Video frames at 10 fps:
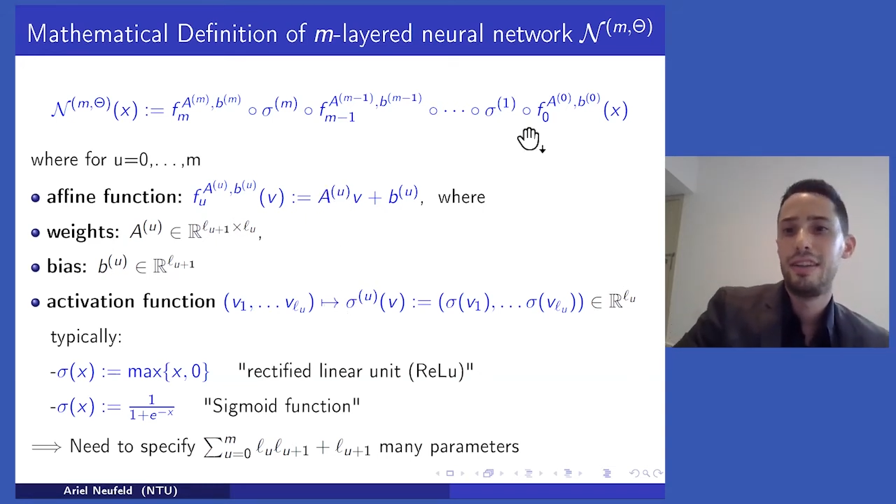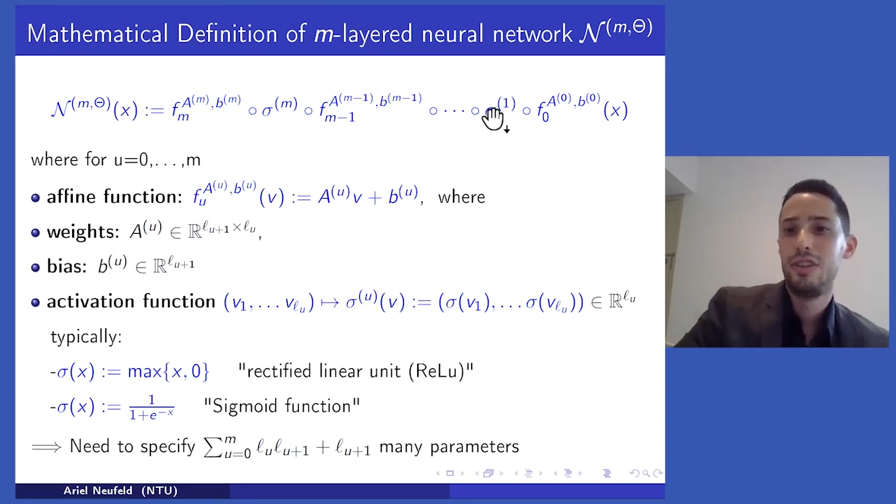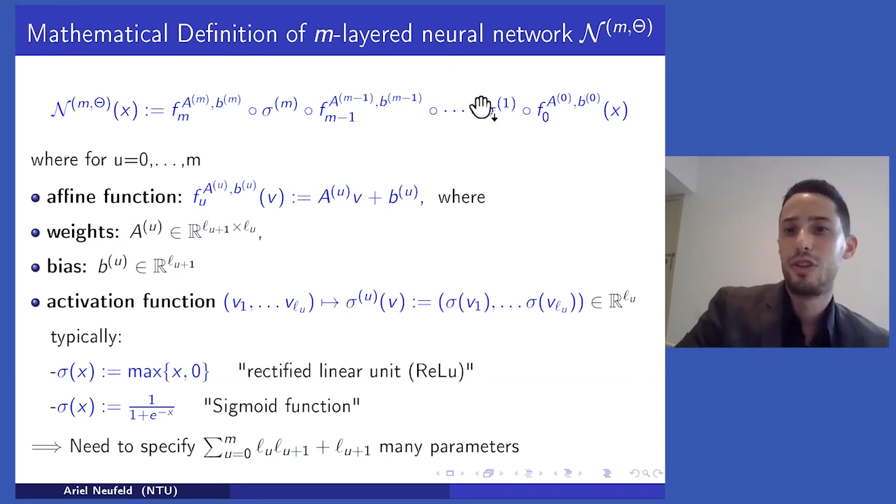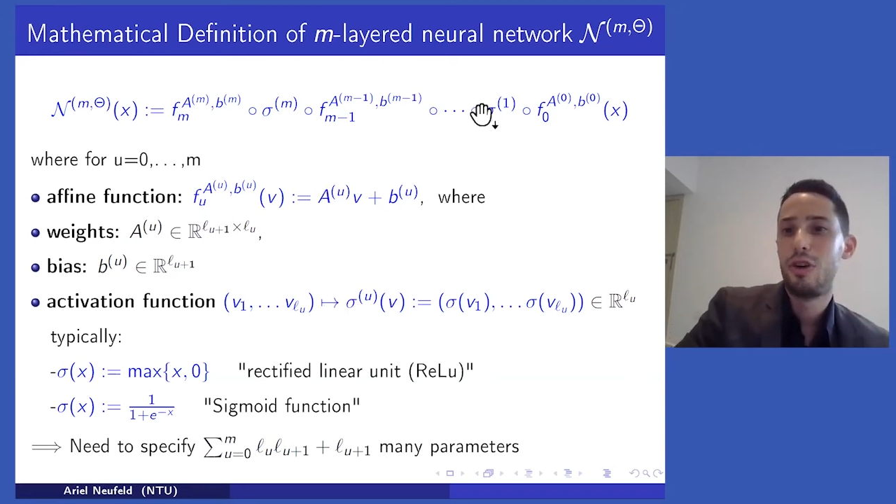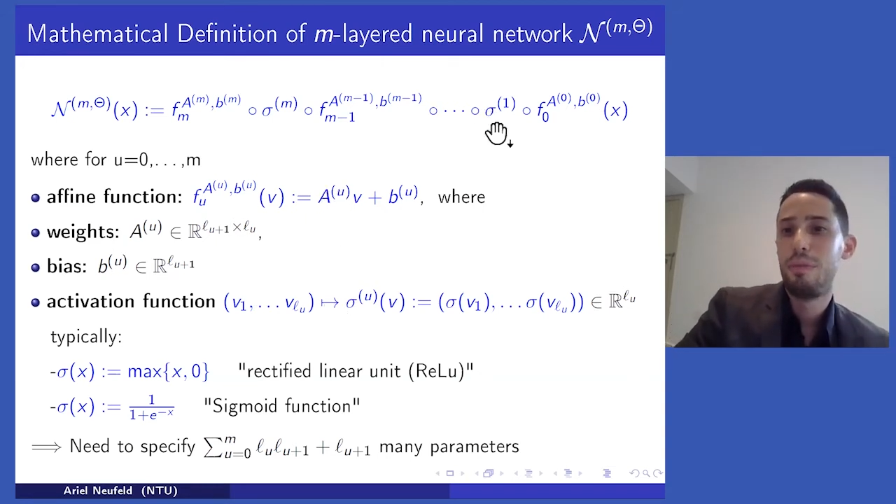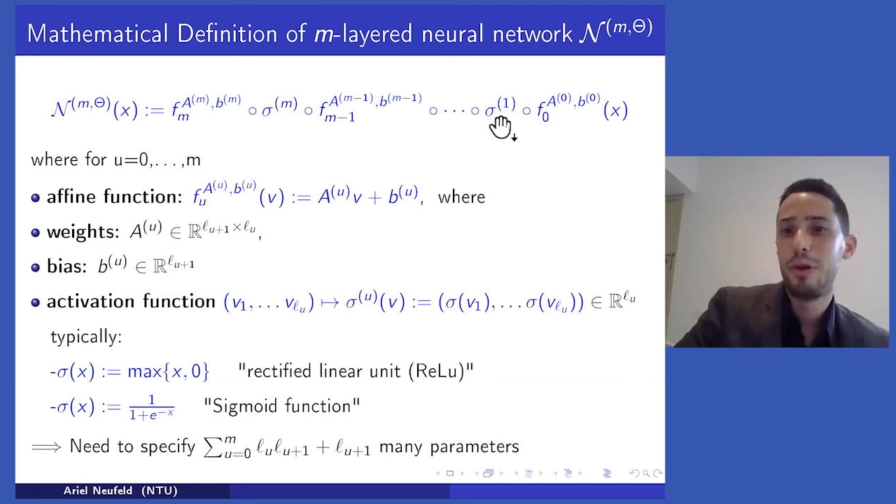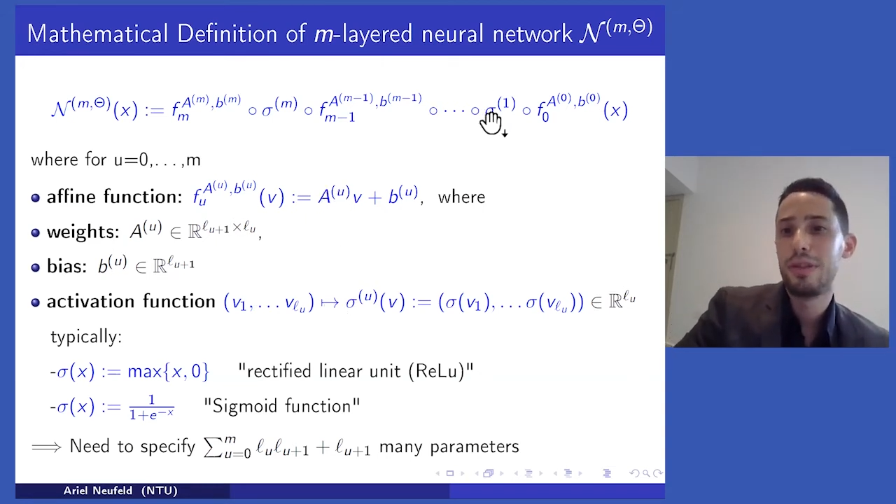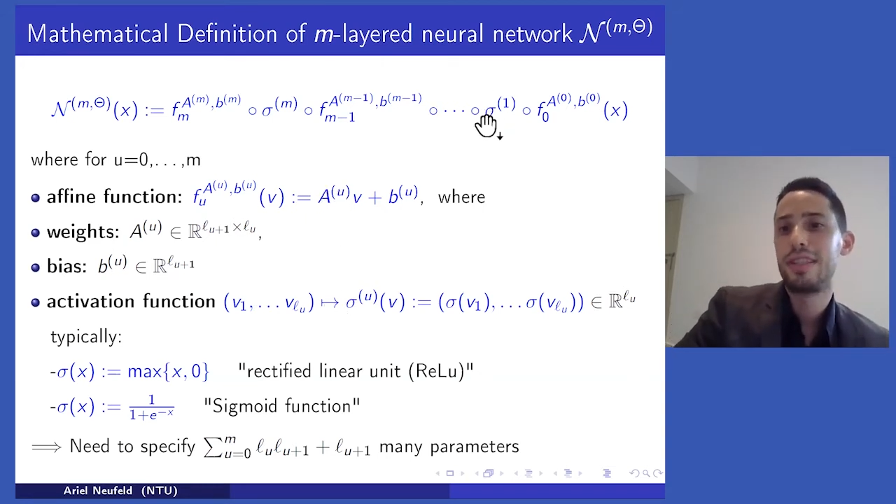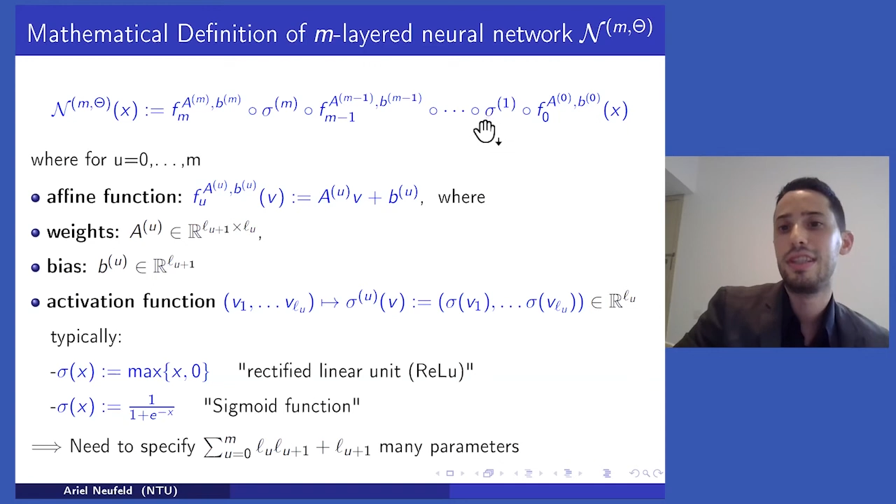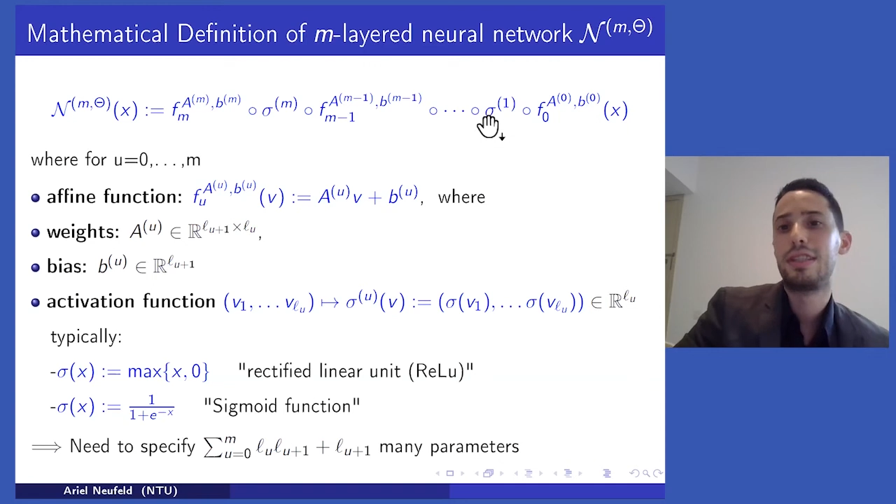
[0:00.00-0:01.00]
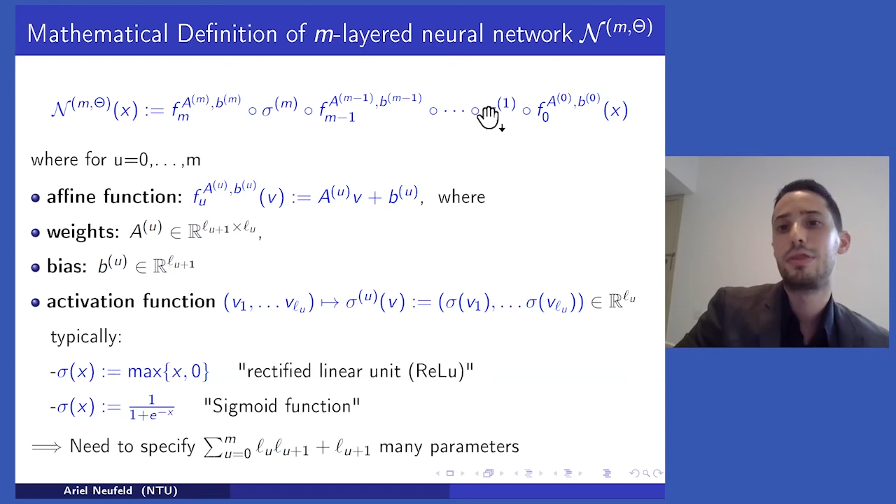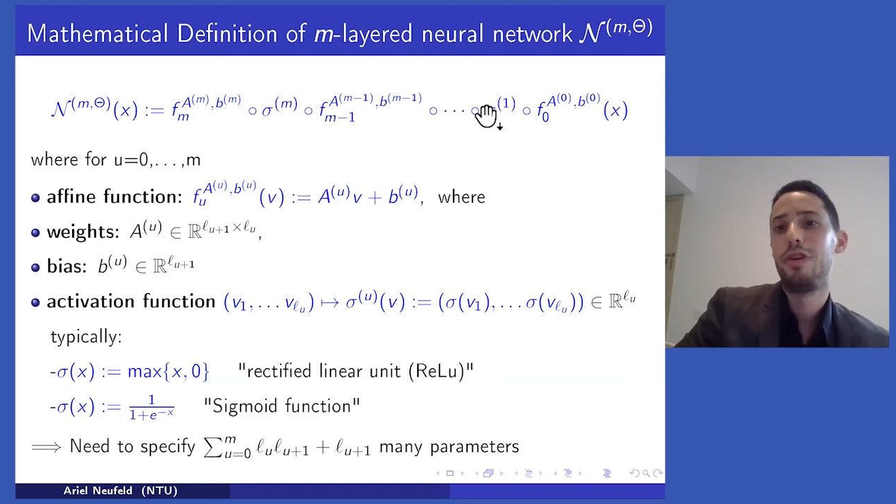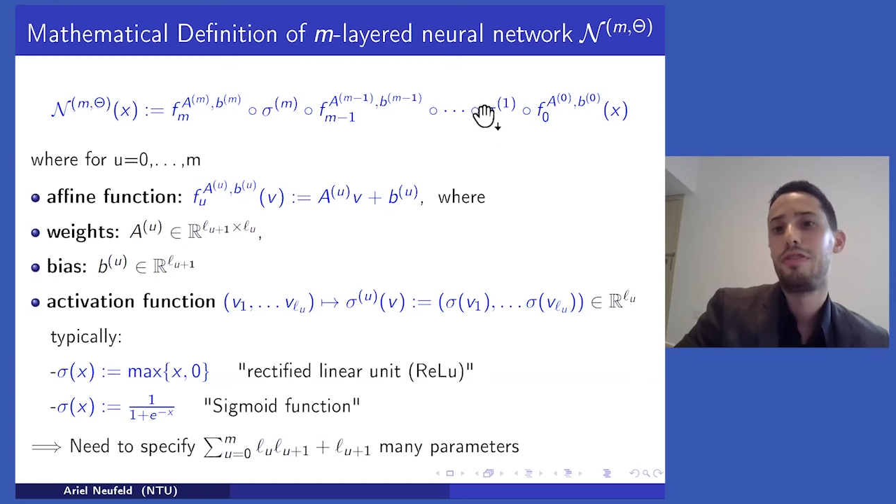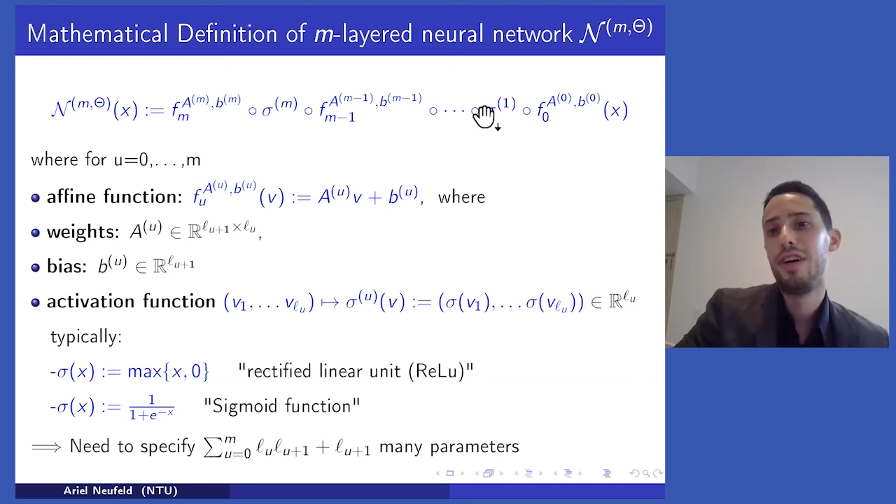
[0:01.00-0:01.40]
you compose this with